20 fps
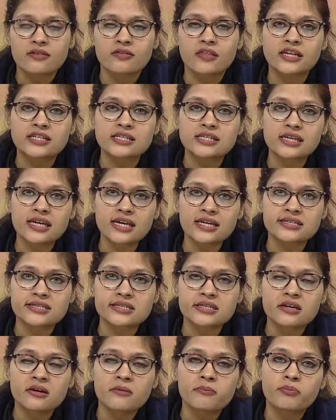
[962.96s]
that yes,
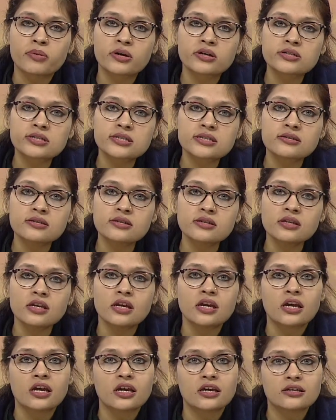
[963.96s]
person
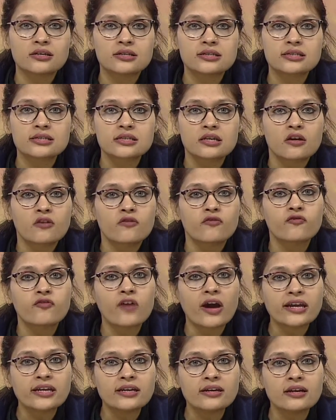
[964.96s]
is
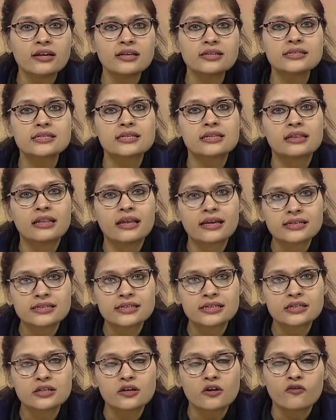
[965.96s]
finally
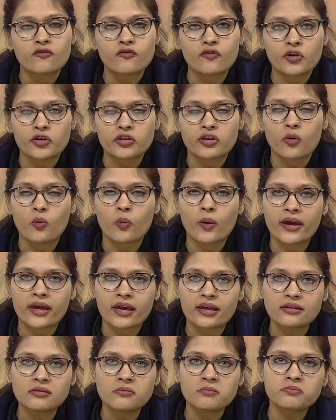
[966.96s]
selected for the
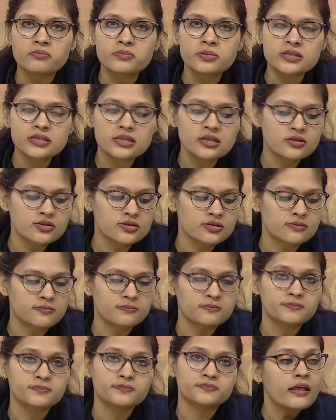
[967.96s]
vacant position.
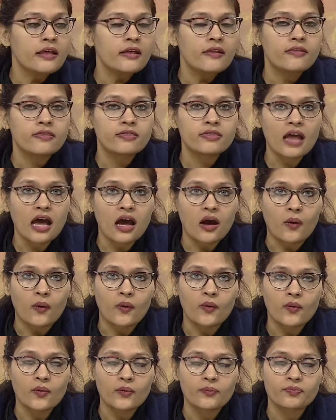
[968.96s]

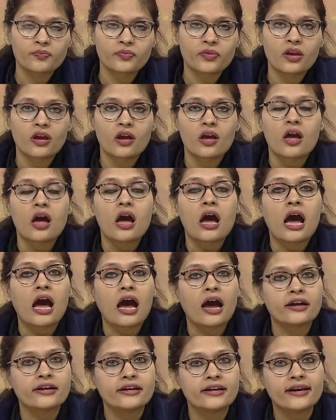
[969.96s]
Now,
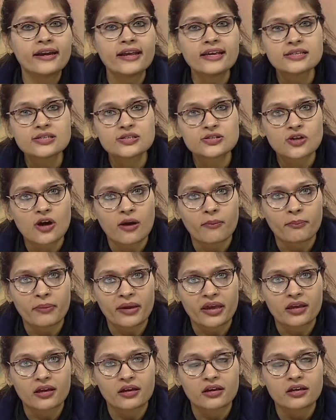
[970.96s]
our next
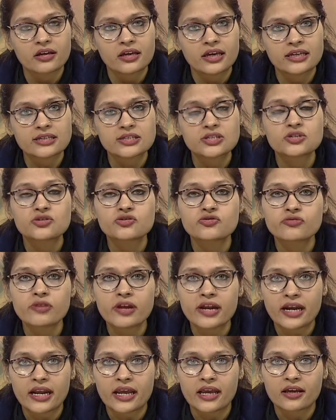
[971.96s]
topic is
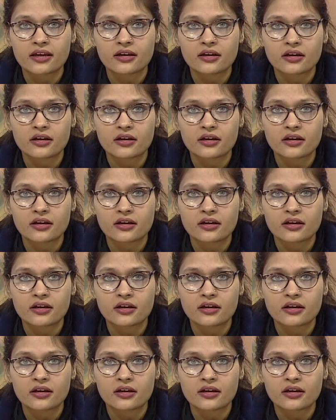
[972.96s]
training.